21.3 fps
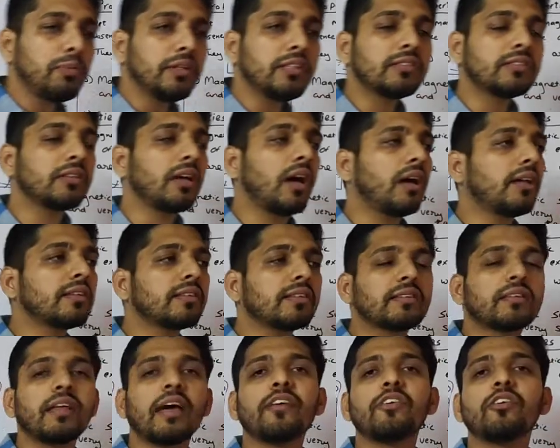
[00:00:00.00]
means
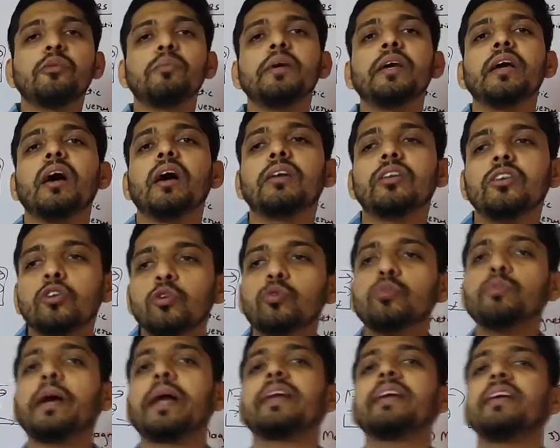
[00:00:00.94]
there will be a new
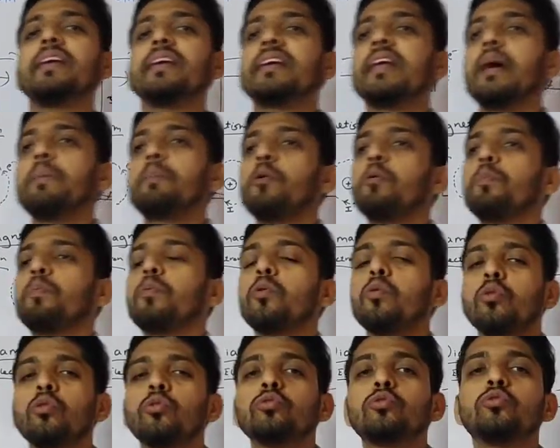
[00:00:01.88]
magnetic dipole
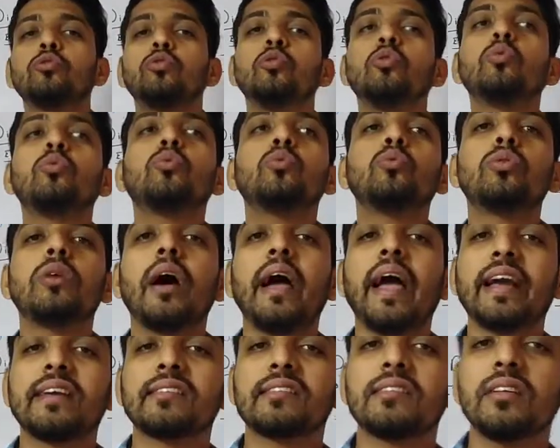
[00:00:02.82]
produced due to the
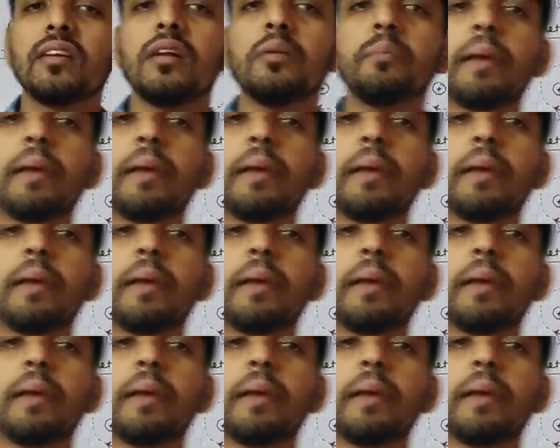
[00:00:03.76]
external